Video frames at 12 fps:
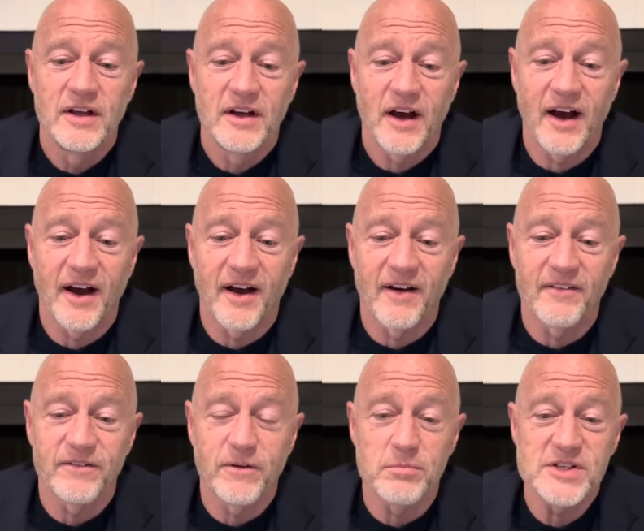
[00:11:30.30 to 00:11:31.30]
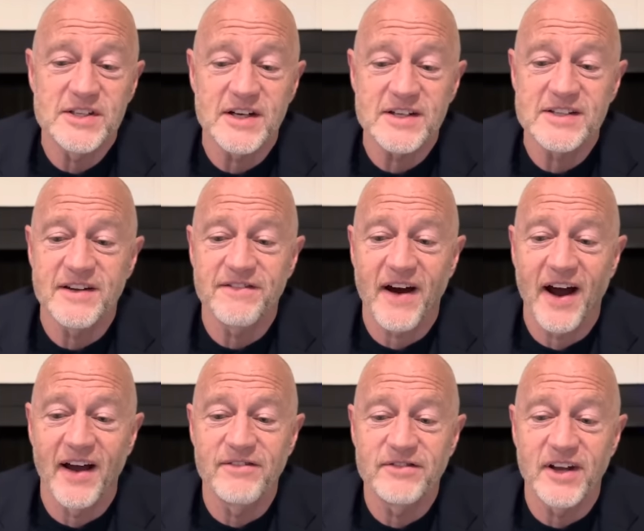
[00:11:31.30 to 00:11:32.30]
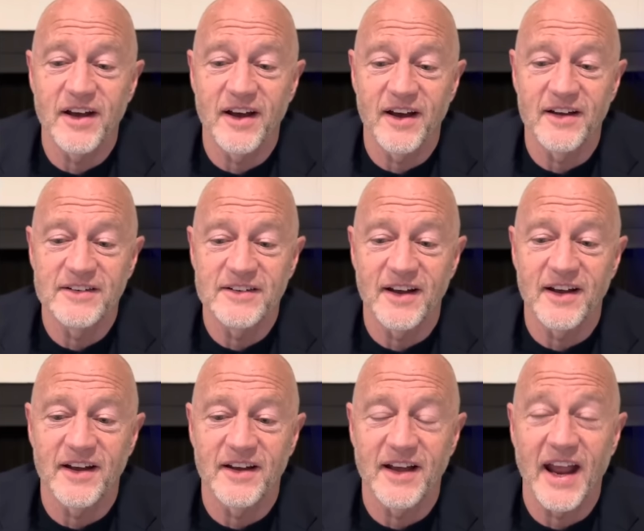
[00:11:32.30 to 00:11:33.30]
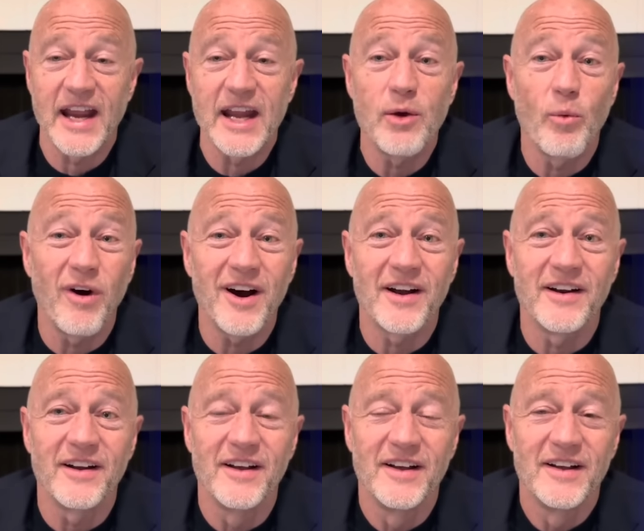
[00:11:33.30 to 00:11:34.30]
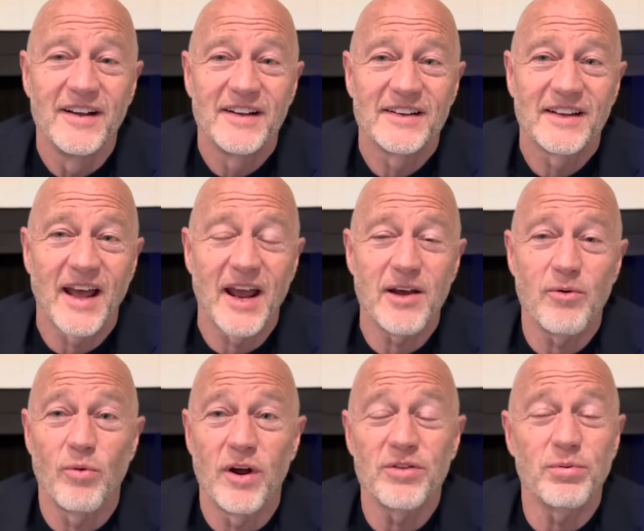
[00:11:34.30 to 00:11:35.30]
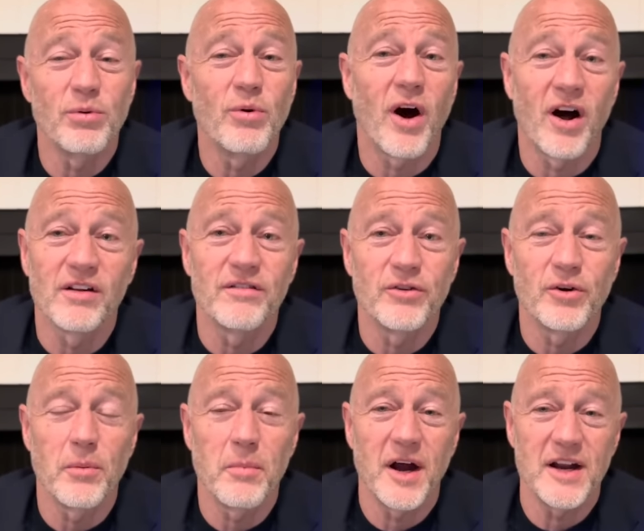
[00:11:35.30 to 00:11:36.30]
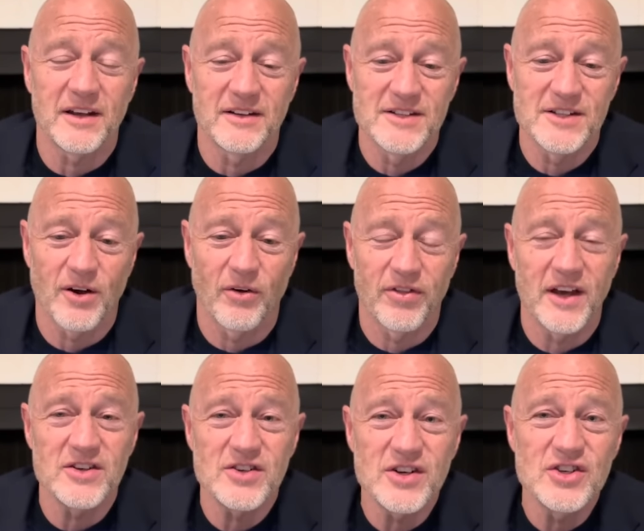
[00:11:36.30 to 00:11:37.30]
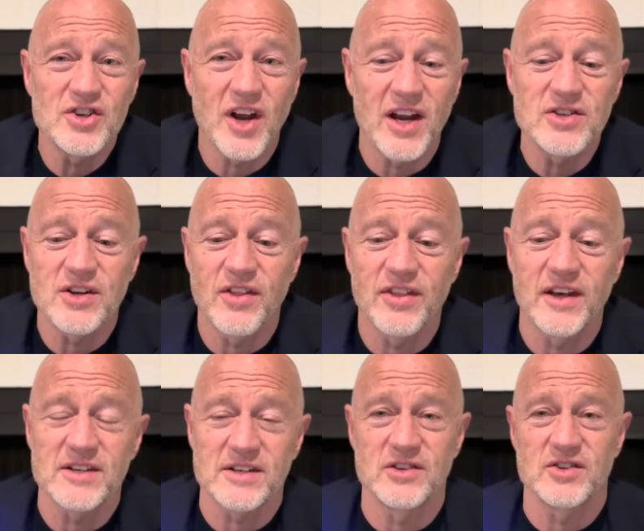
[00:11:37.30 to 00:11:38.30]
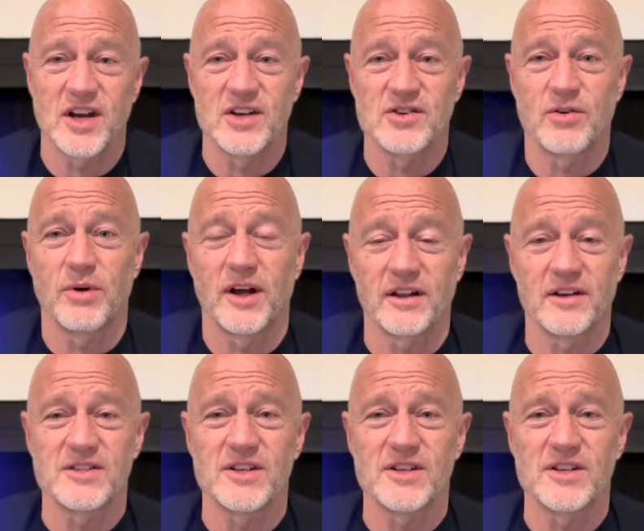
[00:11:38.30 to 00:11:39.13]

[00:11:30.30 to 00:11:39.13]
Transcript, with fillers: Uh, from 65 to, to 81, they went through all of their money. So things can change and things can change quickly.